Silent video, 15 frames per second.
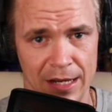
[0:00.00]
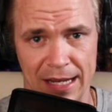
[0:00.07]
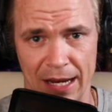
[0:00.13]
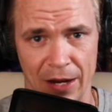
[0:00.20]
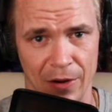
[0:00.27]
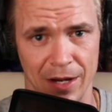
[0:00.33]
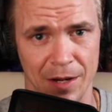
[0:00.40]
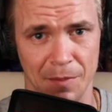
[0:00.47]

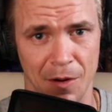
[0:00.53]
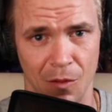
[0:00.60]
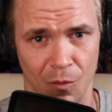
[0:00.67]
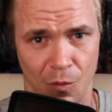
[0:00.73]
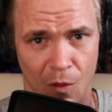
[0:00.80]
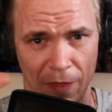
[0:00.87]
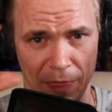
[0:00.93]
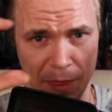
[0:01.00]
caring about
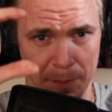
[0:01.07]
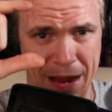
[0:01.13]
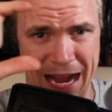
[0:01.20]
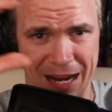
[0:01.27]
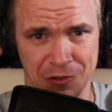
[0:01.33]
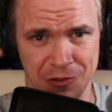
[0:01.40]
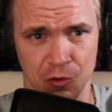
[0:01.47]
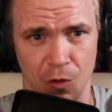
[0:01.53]
what the
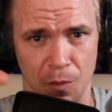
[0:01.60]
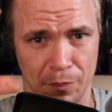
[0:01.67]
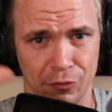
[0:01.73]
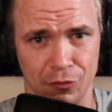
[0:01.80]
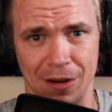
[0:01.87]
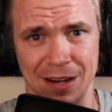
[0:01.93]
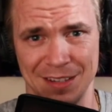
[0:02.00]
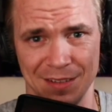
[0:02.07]
actual
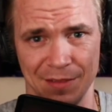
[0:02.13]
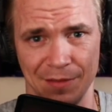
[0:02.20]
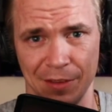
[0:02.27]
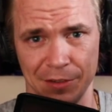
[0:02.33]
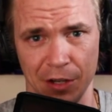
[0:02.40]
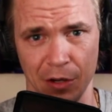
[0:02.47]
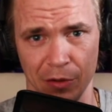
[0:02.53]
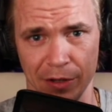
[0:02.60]
price of
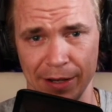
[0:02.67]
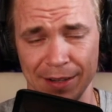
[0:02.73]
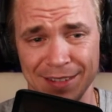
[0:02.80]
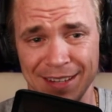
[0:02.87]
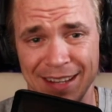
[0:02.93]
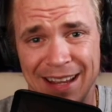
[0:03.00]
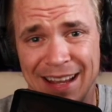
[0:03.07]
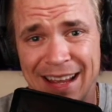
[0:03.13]
the token is.